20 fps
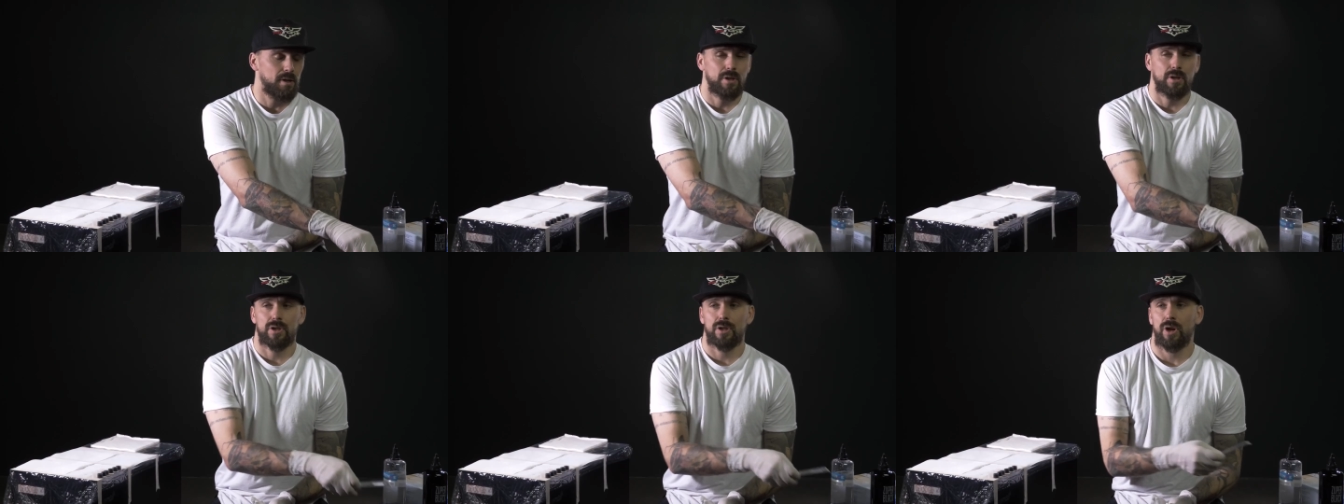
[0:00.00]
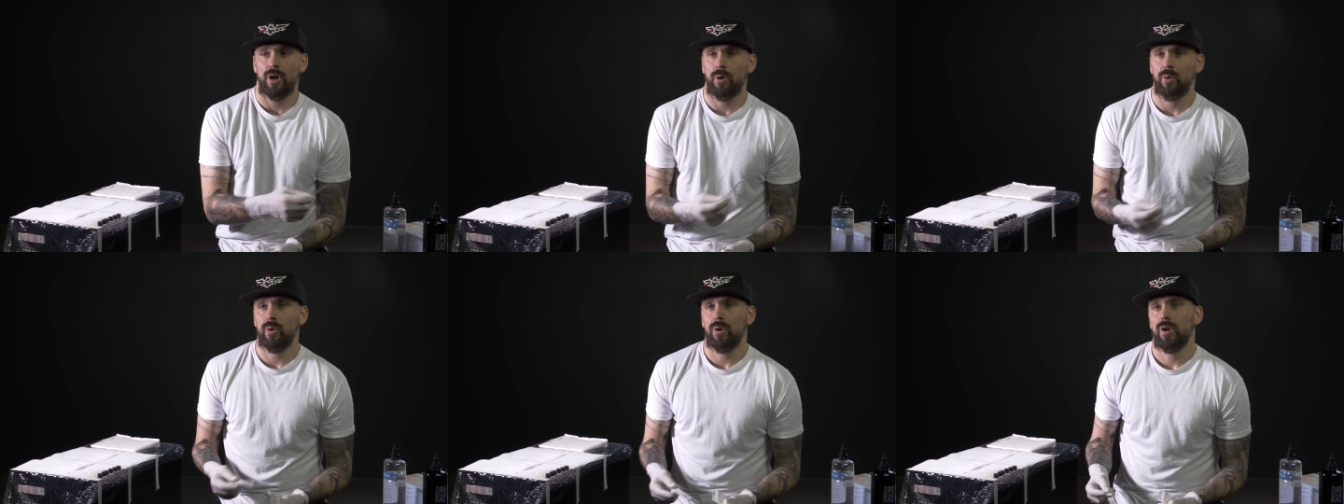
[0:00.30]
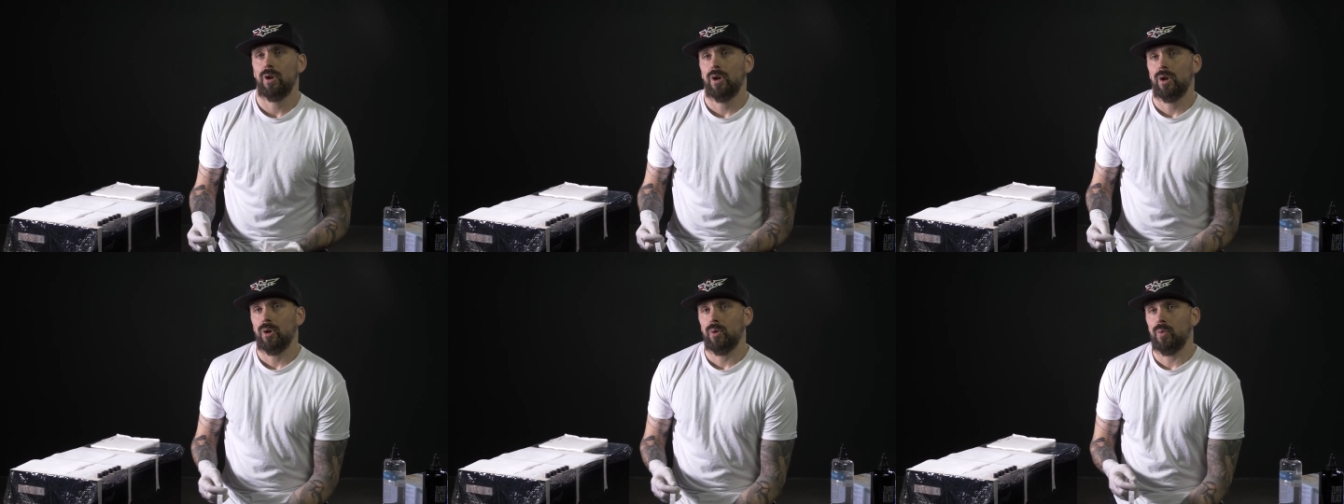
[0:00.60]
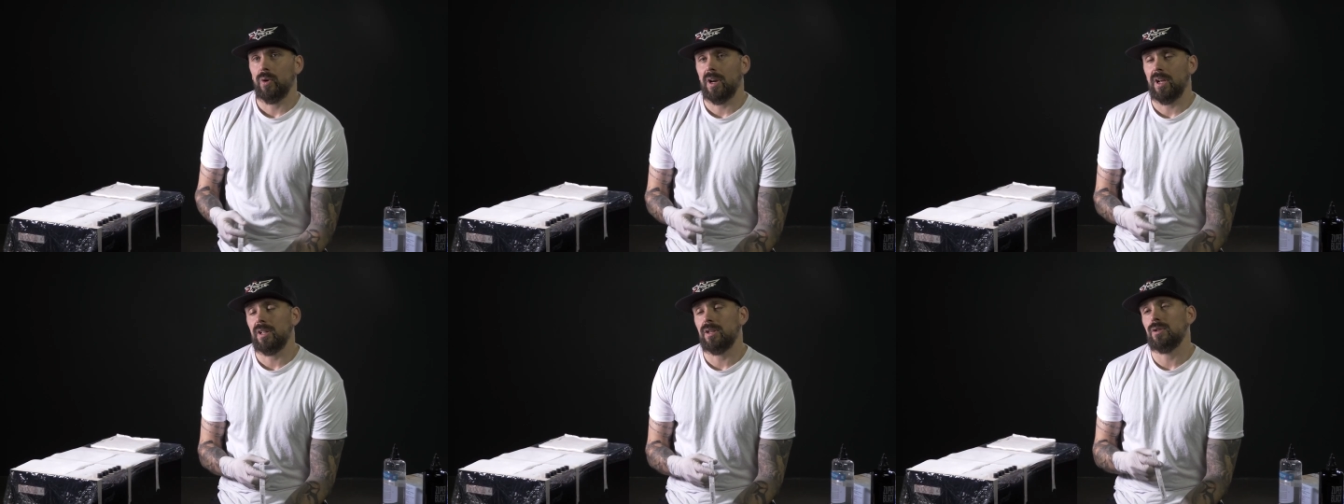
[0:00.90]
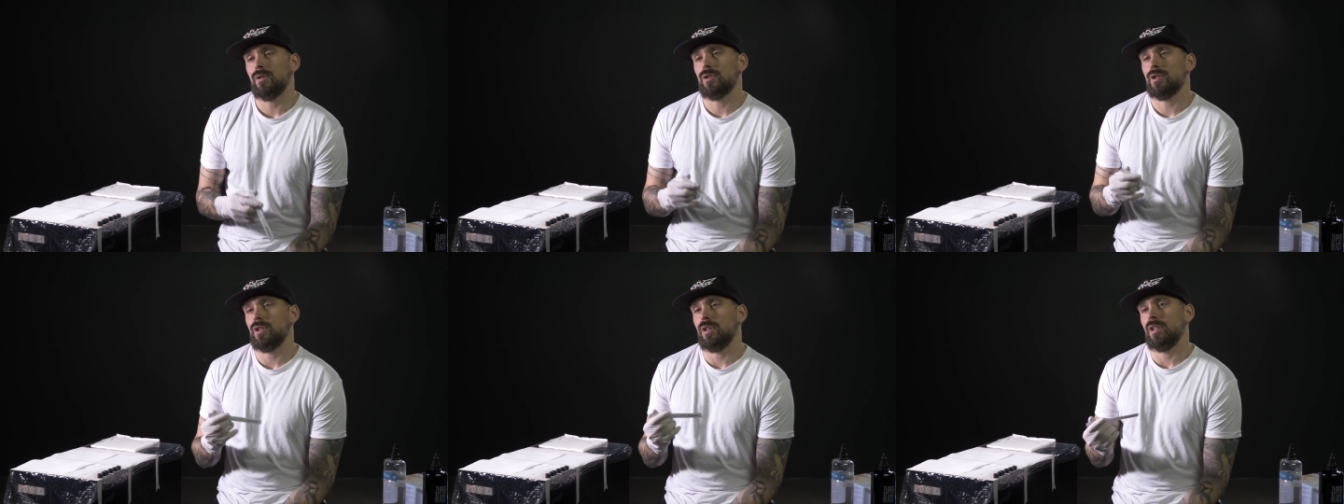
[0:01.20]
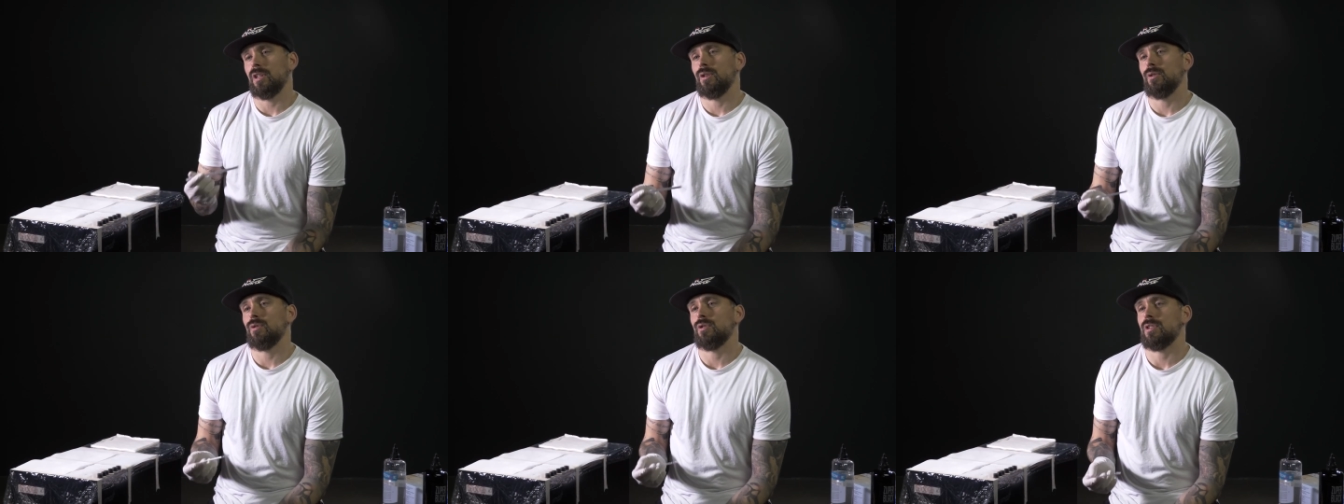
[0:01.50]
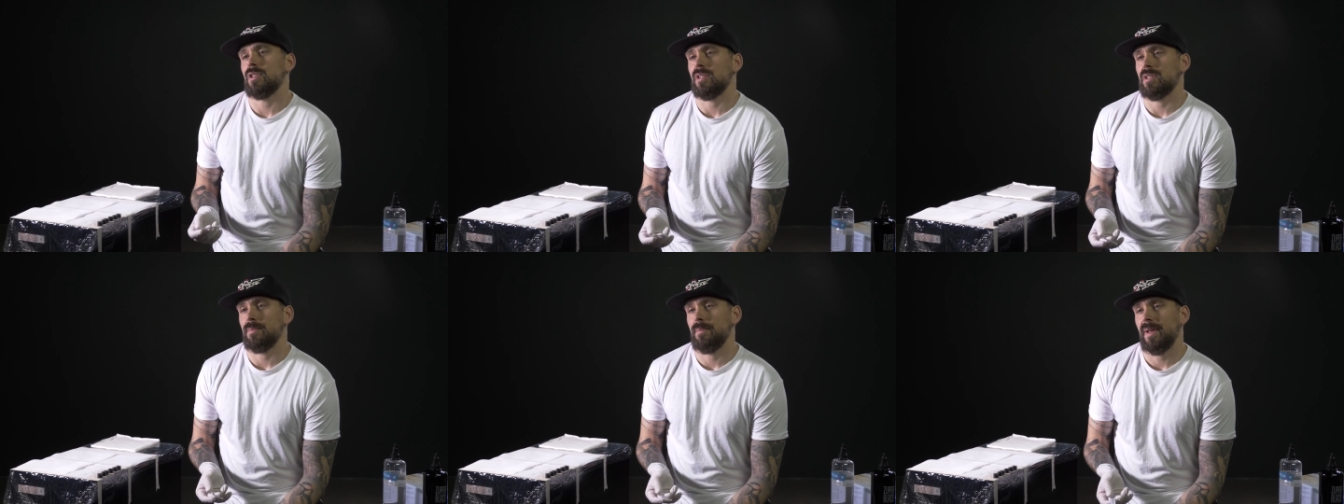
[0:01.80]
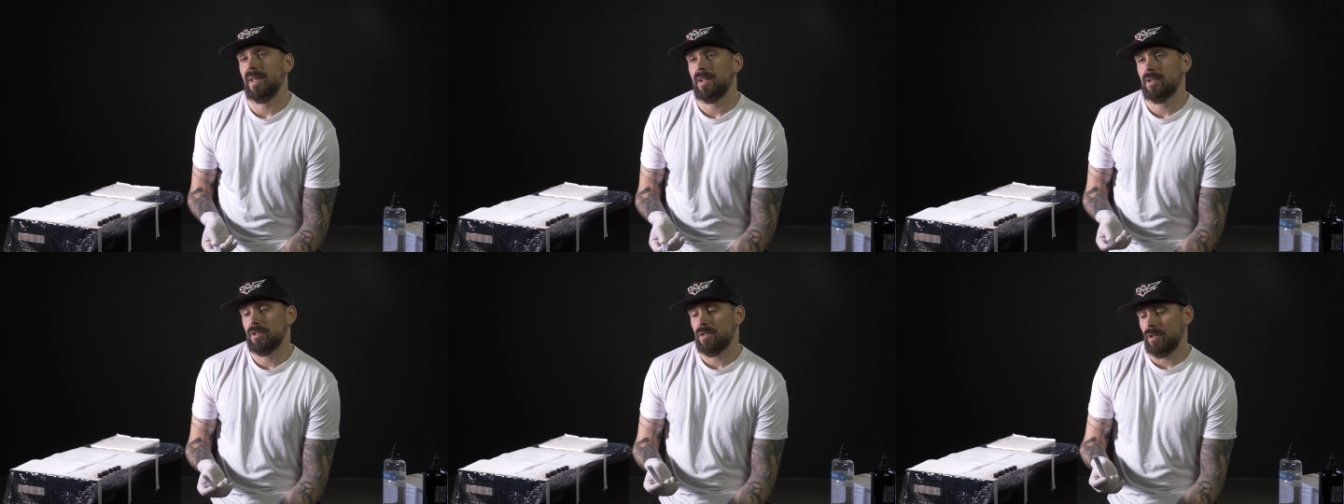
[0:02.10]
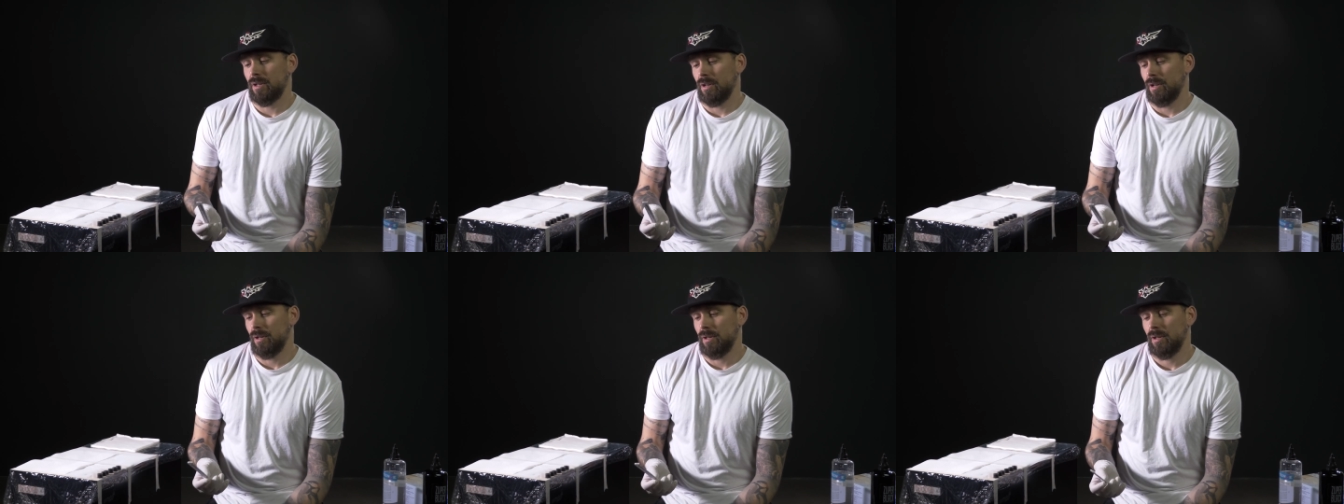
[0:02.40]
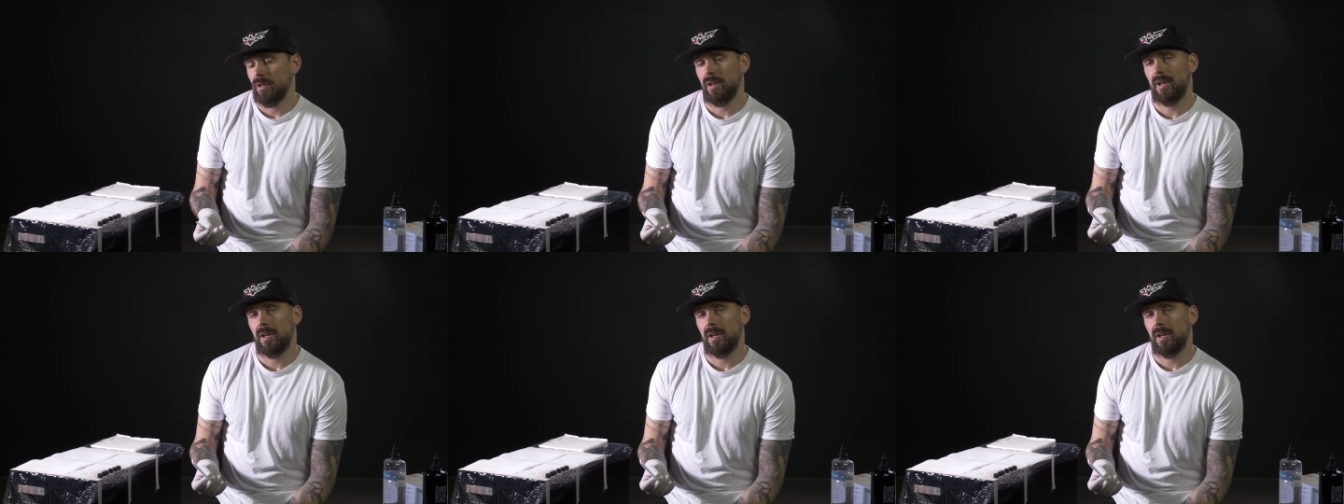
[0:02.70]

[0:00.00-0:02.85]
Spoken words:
So what I usually use as a mixer